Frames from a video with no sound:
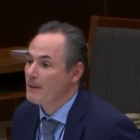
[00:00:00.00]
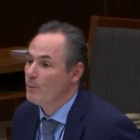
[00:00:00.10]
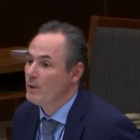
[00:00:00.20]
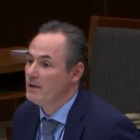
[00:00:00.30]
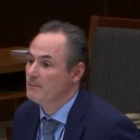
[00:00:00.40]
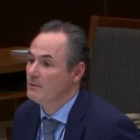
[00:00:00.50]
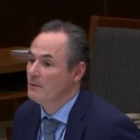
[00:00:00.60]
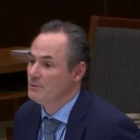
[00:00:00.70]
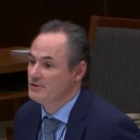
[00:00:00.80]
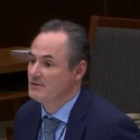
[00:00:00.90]

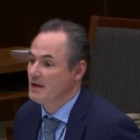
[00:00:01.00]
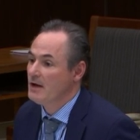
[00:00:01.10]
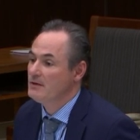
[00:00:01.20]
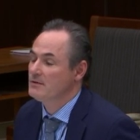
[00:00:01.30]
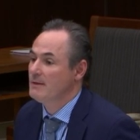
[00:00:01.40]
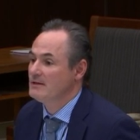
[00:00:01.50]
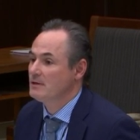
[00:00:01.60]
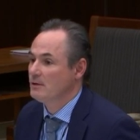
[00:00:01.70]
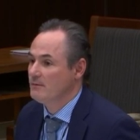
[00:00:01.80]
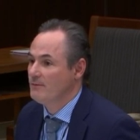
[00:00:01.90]
it was designed to
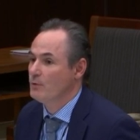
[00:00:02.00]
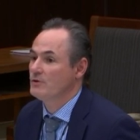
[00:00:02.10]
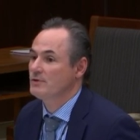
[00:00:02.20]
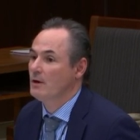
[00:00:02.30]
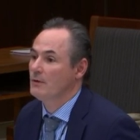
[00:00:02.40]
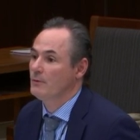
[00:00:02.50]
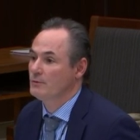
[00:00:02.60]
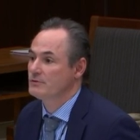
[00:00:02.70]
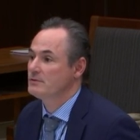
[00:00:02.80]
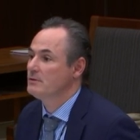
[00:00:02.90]
basically focus on
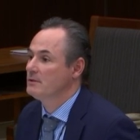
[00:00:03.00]
those